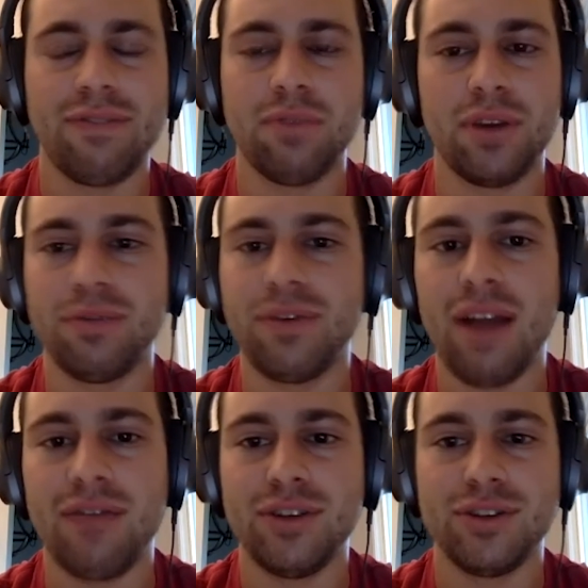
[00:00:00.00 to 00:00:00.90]

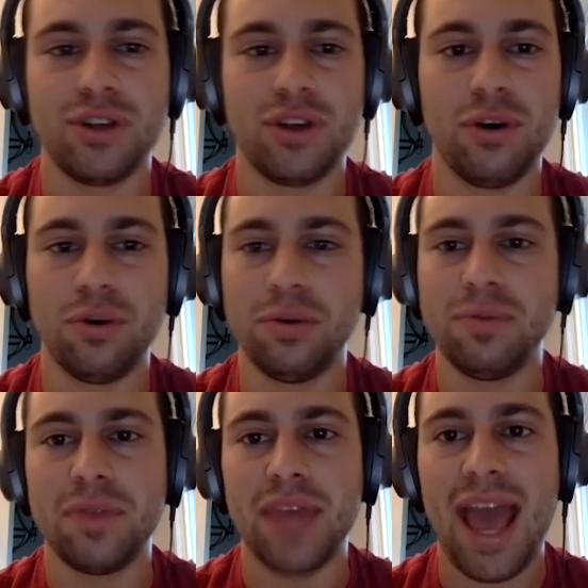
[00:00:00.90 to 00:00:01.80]
5 years ago,
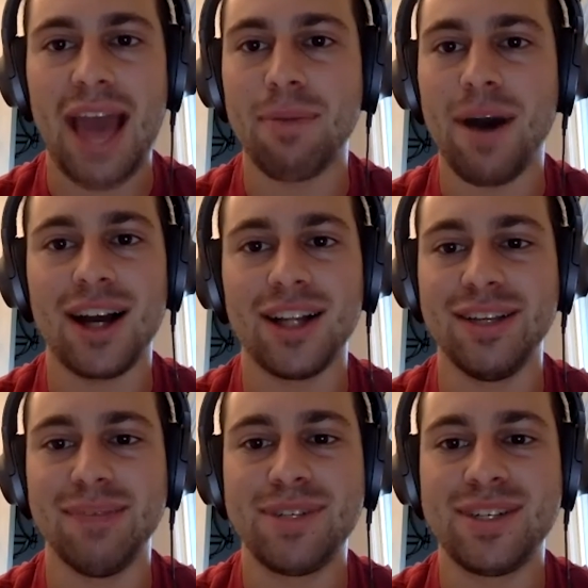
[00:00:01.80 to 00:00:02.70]
the ad
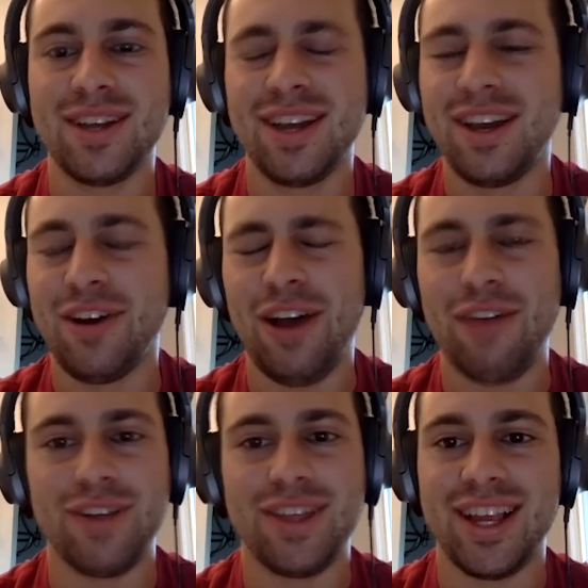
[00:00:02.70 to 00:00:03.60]
apocalypse,
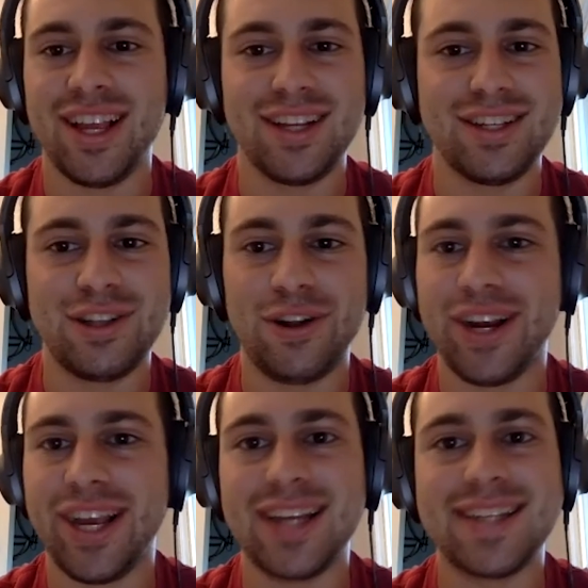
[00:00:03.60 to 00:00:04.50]
everything
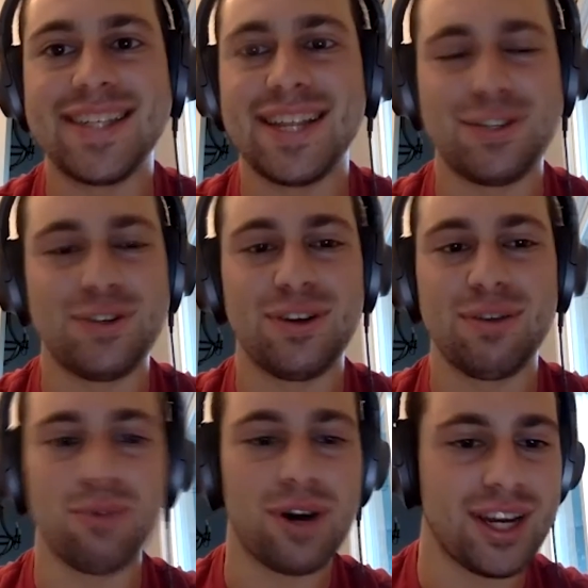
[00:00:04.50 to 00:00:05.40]
started getting censored
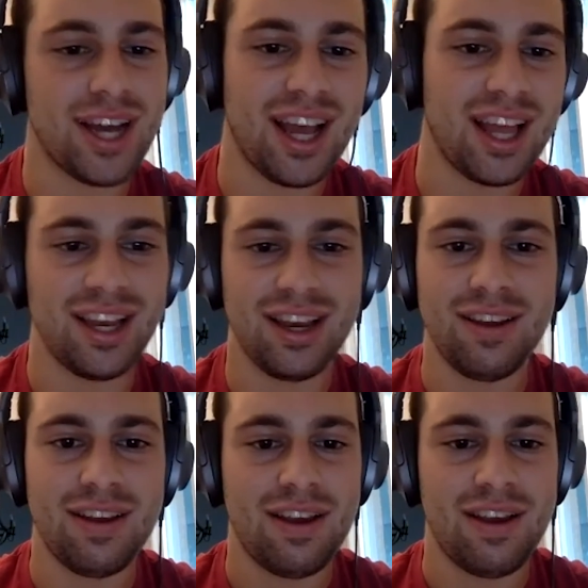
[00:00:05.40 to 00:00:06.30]
and whatnot, and
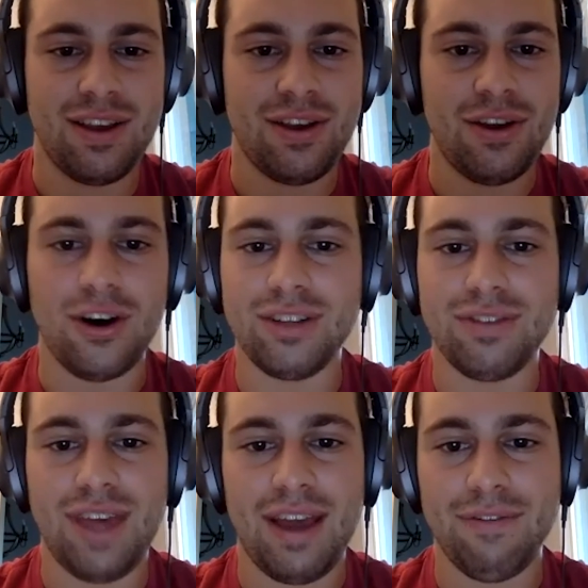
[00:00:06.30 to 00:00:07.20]
all of
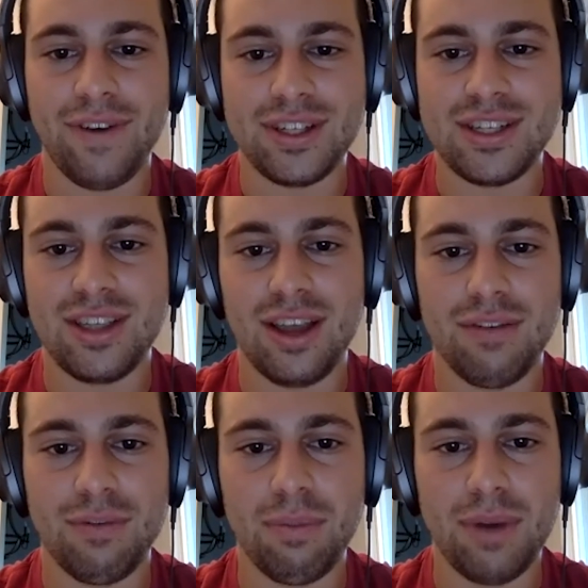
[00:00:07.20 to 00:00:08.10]
that fun
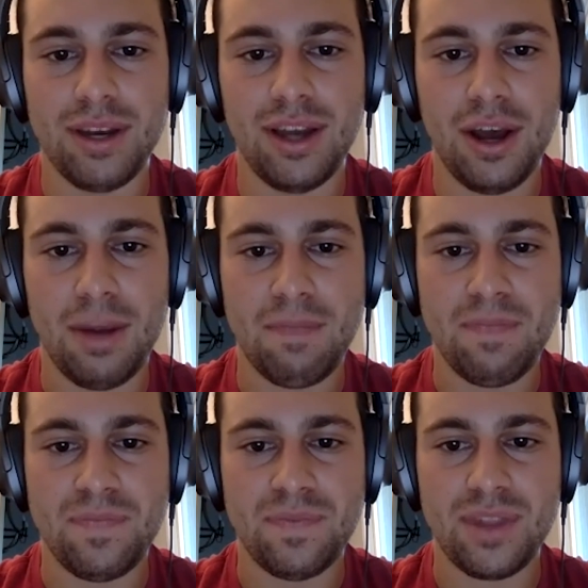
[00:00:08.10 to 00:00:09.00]
stuff. But
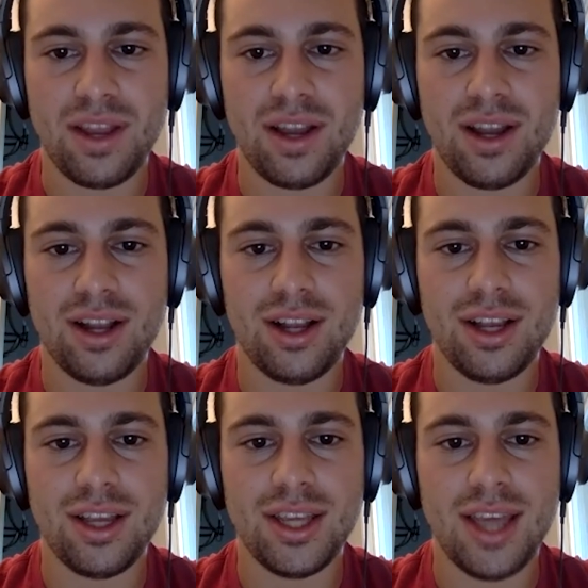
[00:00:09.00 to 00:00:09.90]

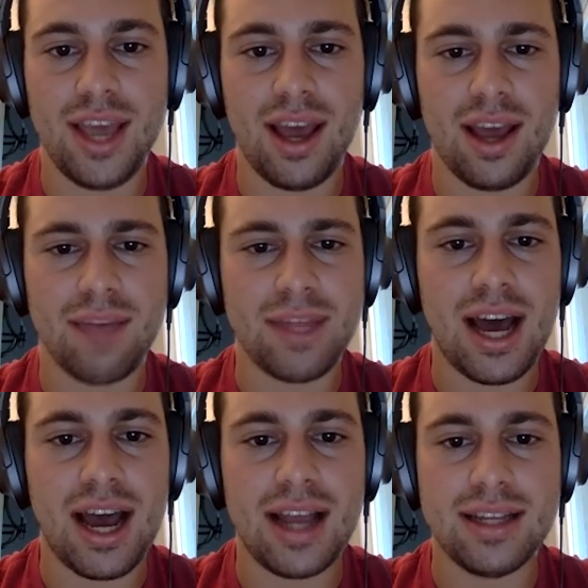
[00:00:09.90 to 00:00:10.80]
yeah, I mean, the
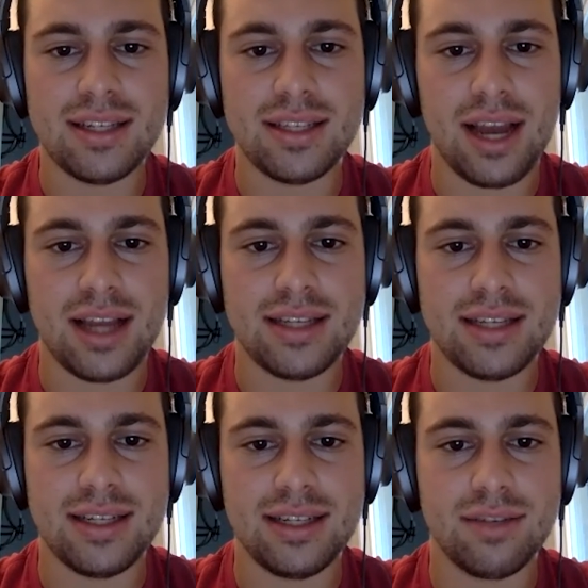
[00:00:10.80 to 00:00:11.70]
highest that I
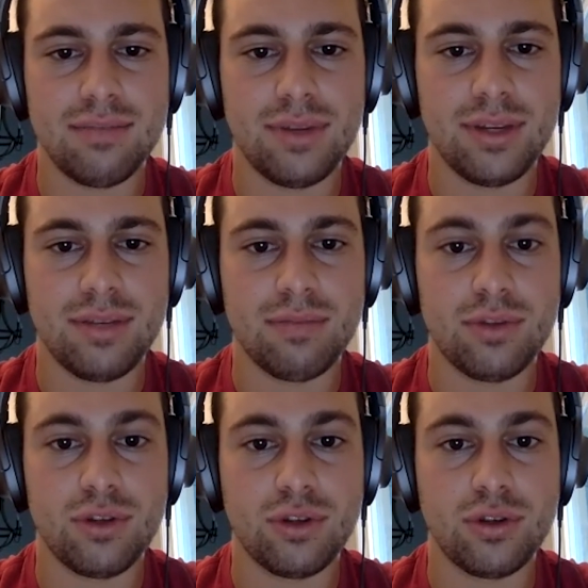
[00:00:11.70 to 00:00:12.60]
see is
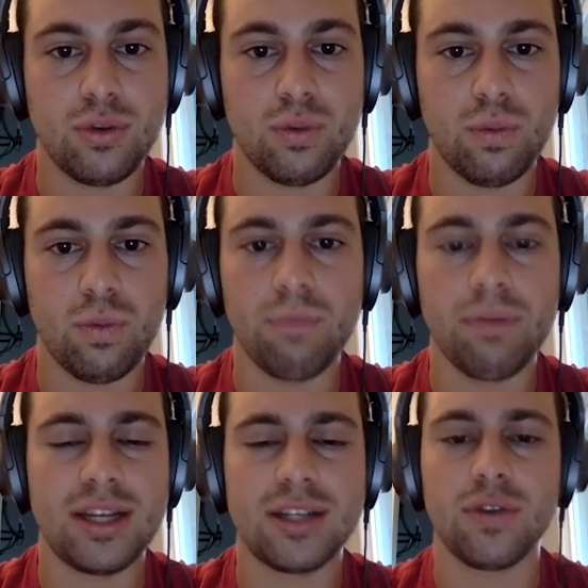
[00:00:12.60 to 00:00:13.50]

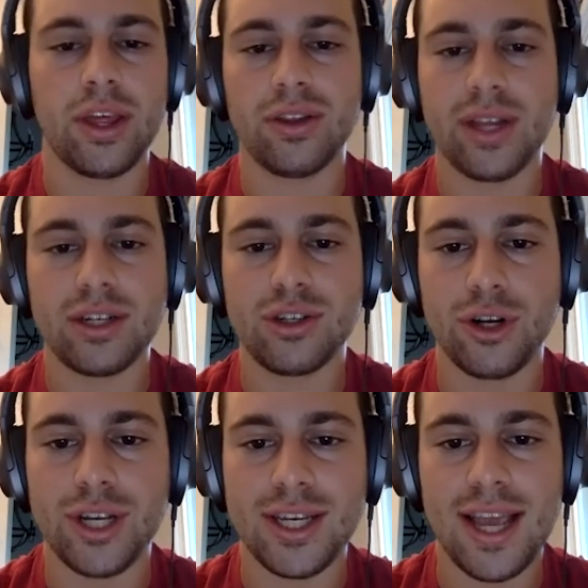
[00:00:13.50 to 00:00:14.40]
but it's only on like
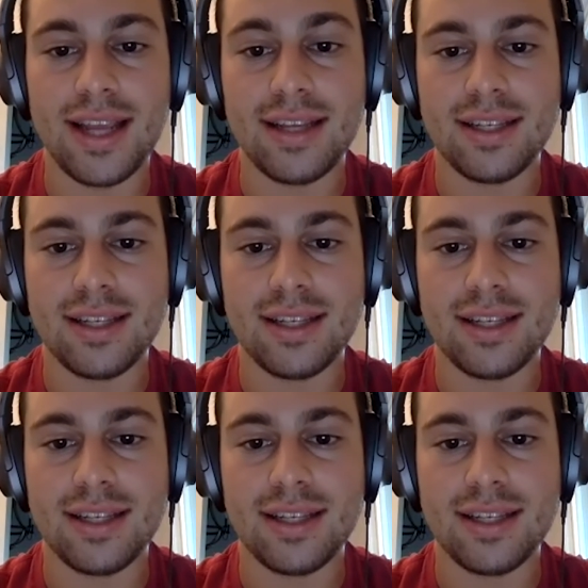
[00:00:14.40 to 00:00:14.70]
certain days.